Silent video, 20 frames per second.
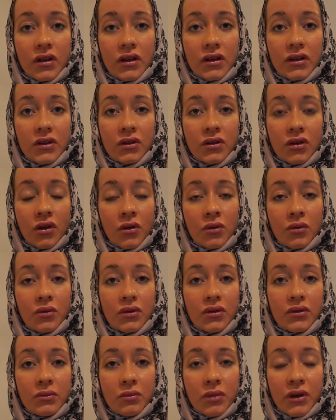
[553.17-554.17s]
you know,
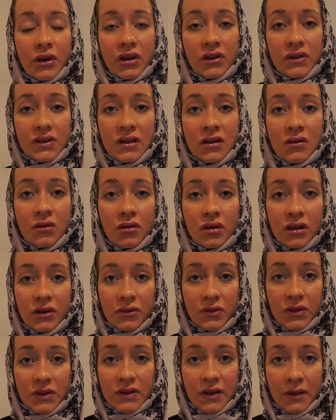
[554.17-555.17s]
because in order
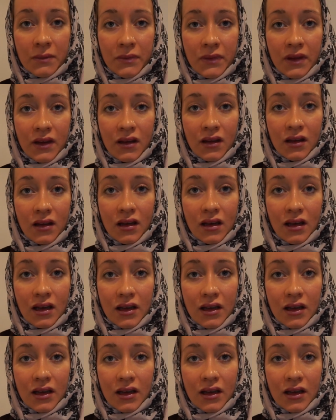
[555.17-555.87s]
for something